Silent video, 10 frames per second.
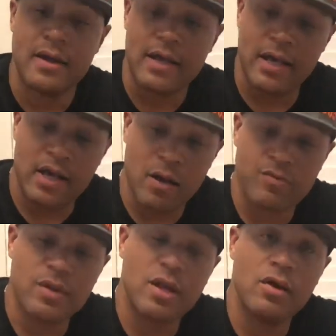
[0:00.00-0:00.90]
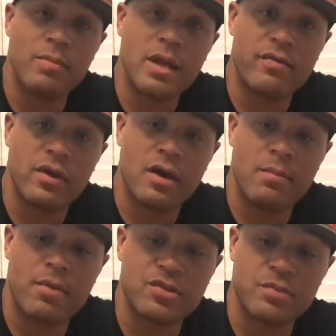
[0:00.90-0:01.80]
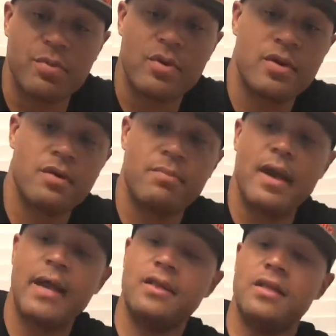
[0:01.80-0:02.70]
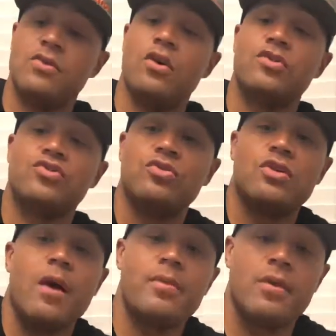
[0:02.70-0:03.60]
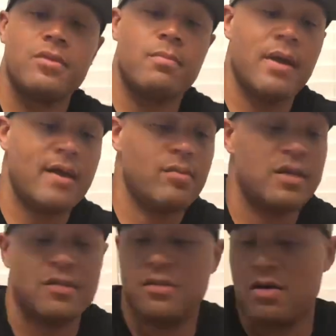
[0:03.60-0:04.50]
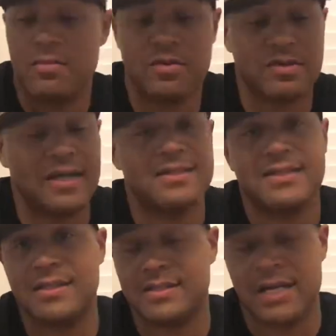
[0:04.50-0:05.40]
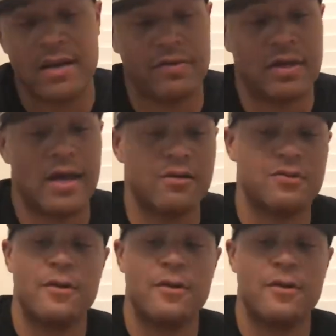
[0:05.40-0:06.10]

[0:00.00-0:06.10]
It comes with a little bit of a lumbar support here in the back, and then you also couple that with the backrest. It's almost like sitting inside of a couch.